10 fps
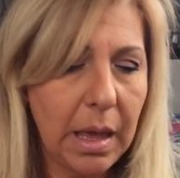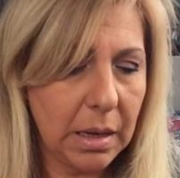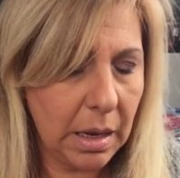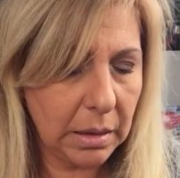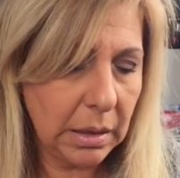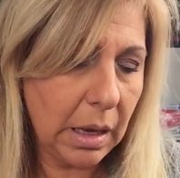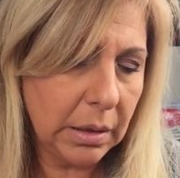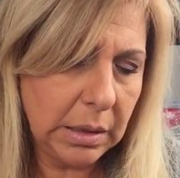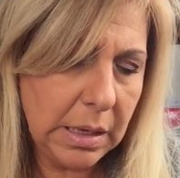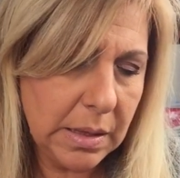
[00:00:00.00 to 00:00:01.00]
and
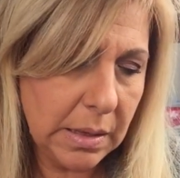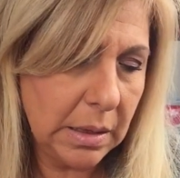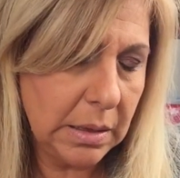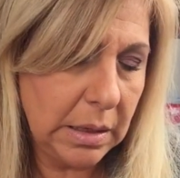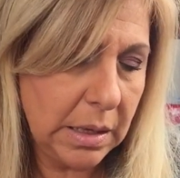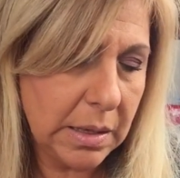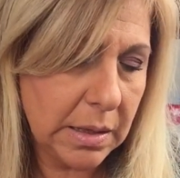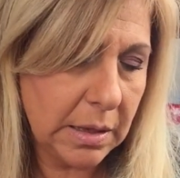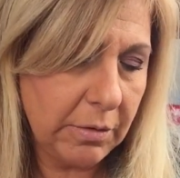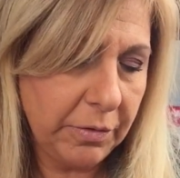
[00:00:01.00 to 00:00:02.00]
are these
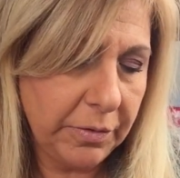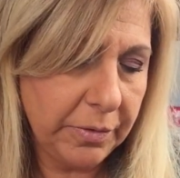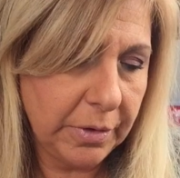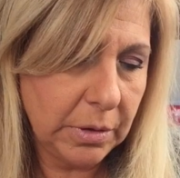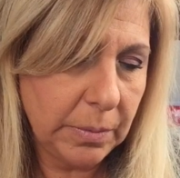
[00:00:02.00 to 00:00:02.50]
adhesive?